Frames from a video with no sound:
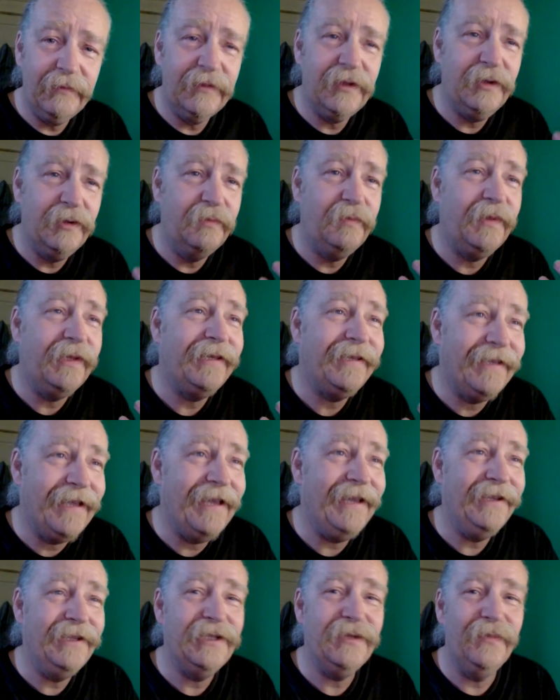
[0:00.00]
to
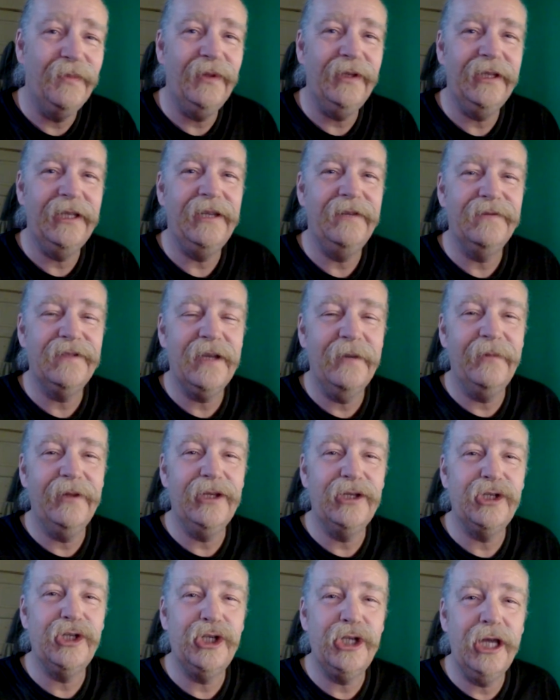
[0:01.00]
begin to believe some of
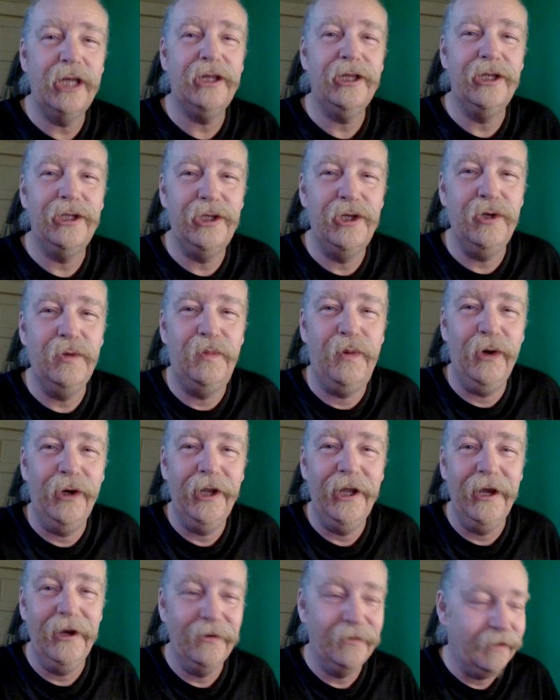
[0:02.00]
the shit that you
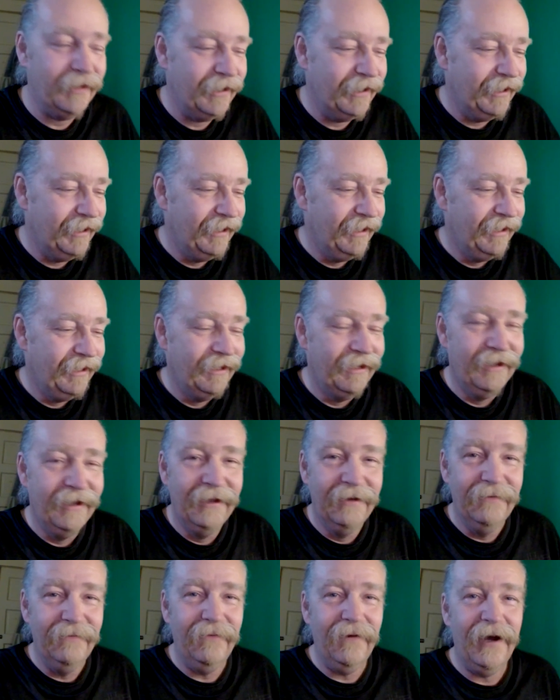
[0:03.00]
put out.
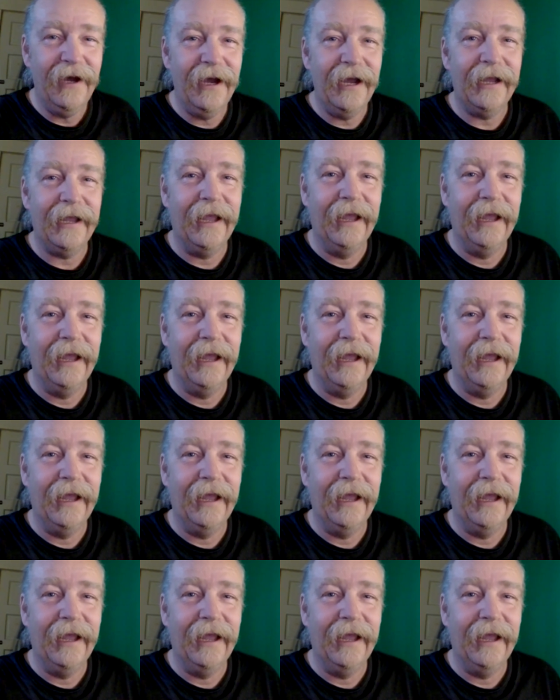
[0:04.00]
Fuck.